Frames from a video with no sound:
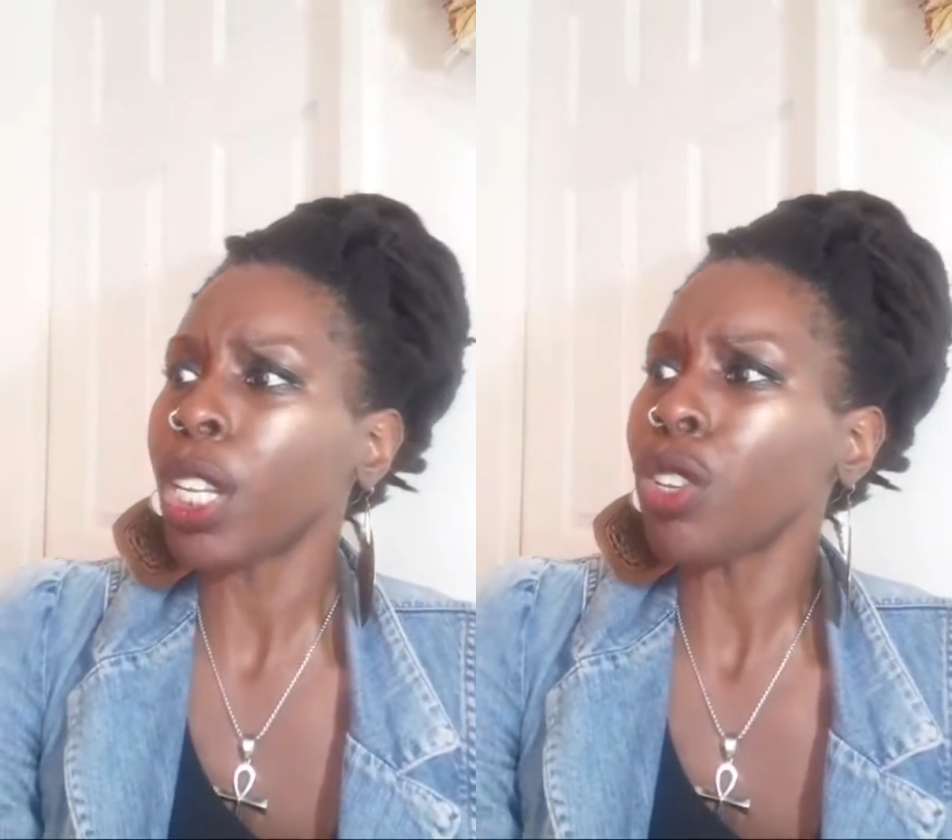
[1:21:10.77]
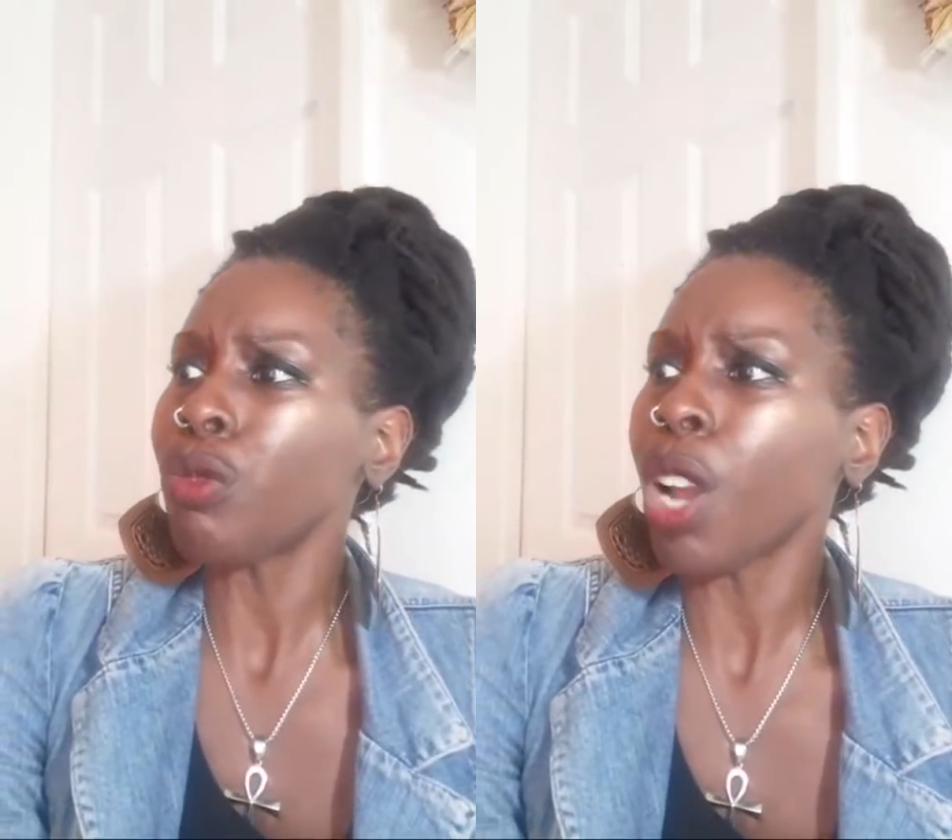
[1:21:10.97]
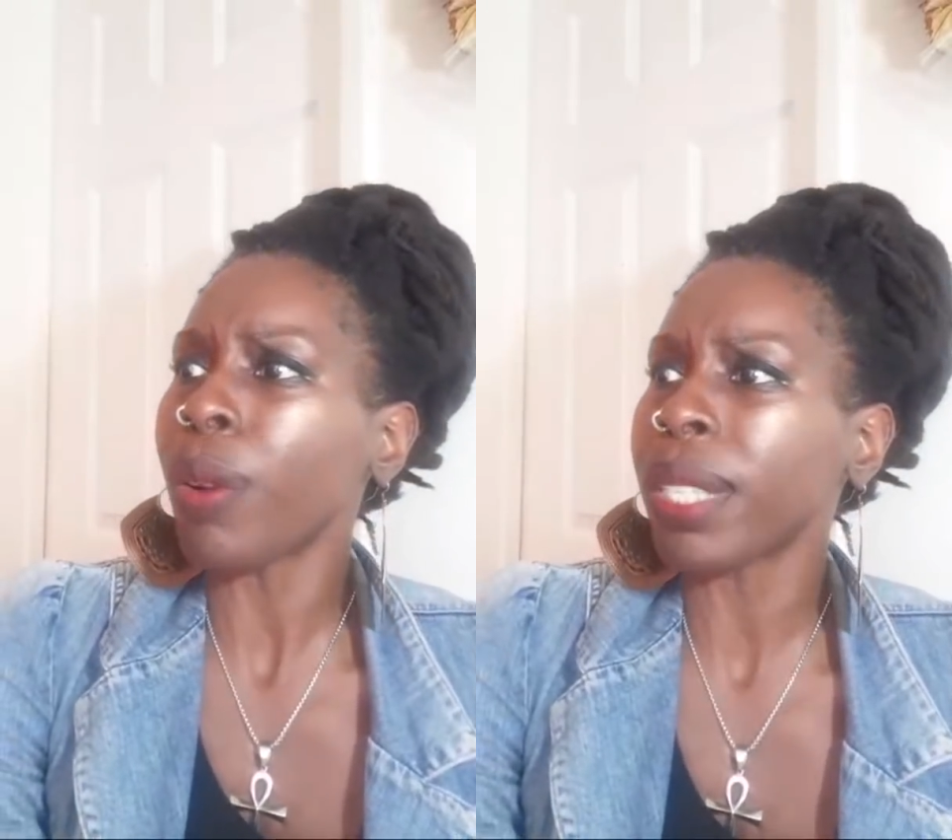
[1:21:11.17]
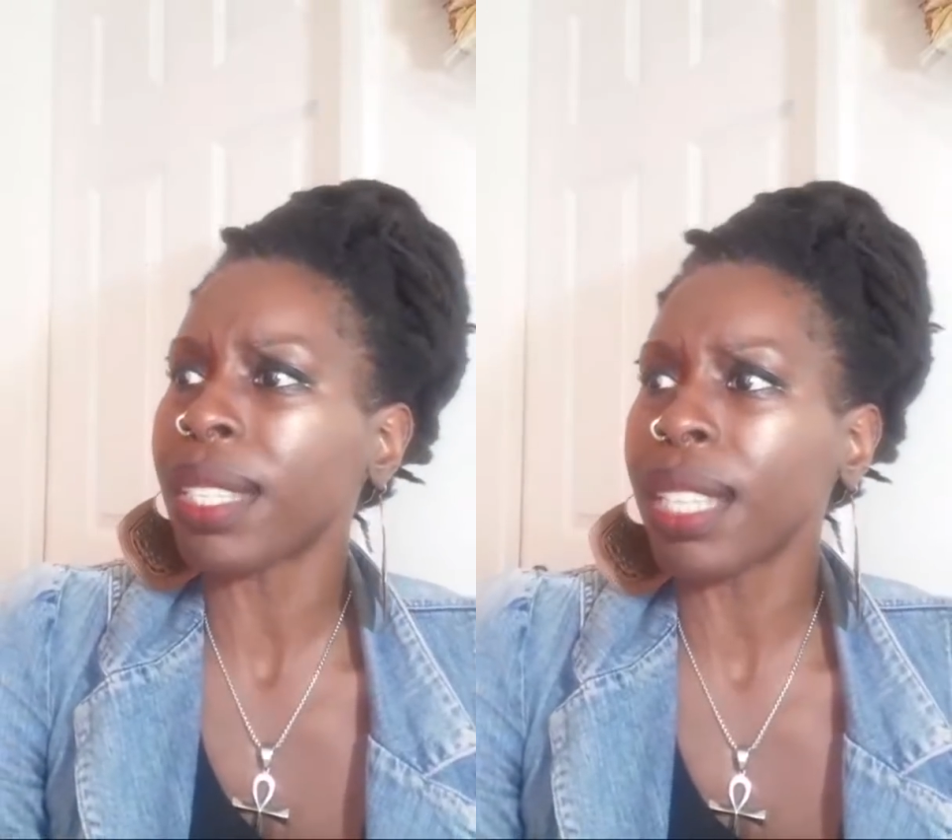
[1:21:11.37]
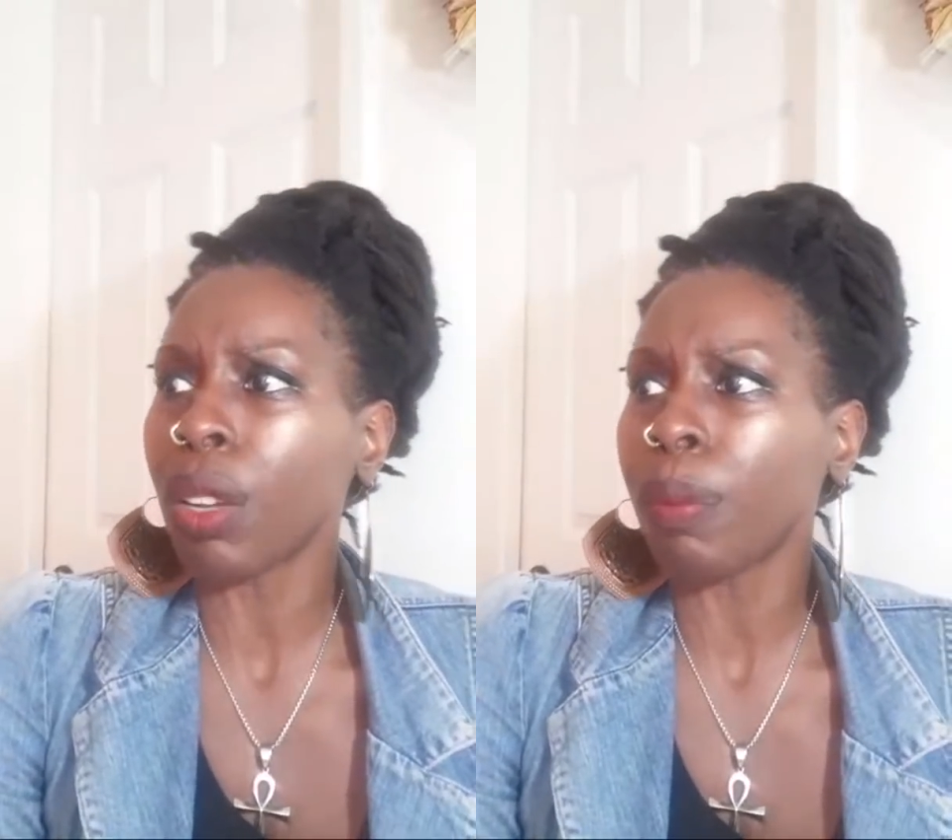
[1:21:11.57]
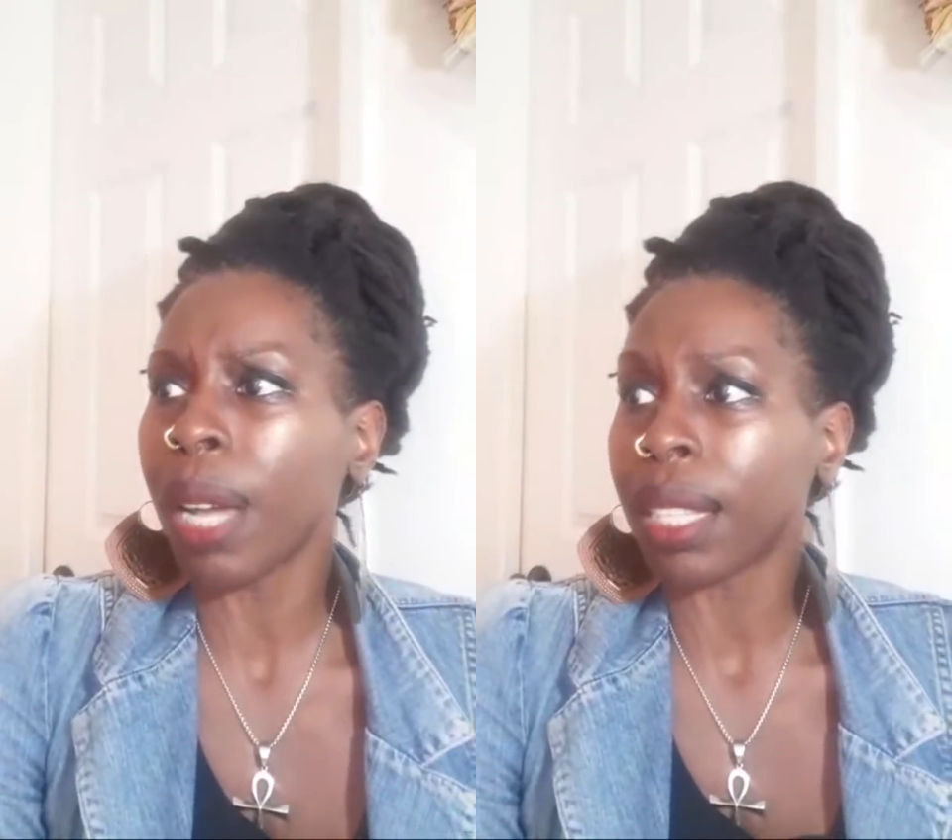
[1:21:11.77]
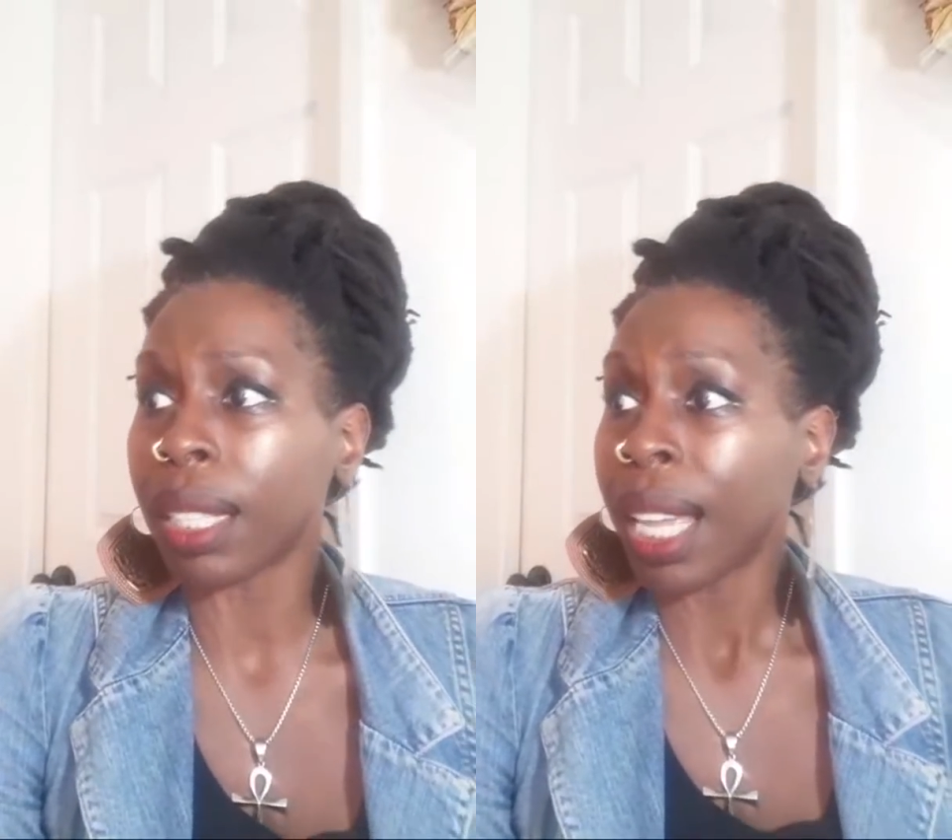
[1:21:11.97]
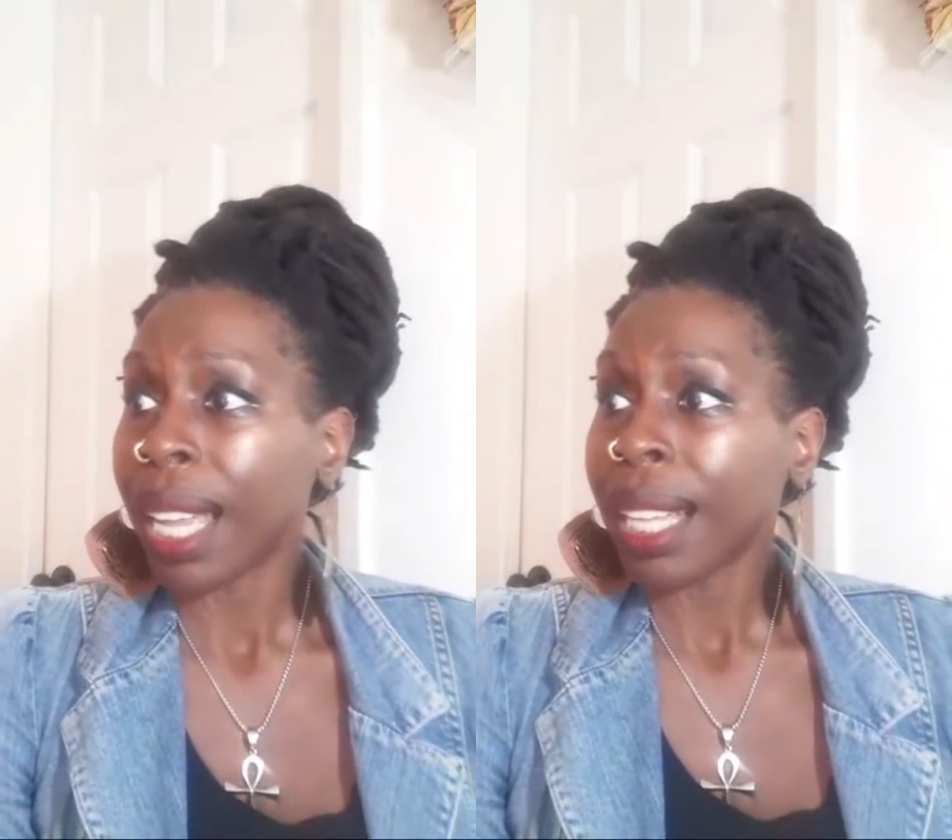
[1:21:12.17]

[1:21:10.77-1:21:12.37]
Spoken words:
you know as a single mother?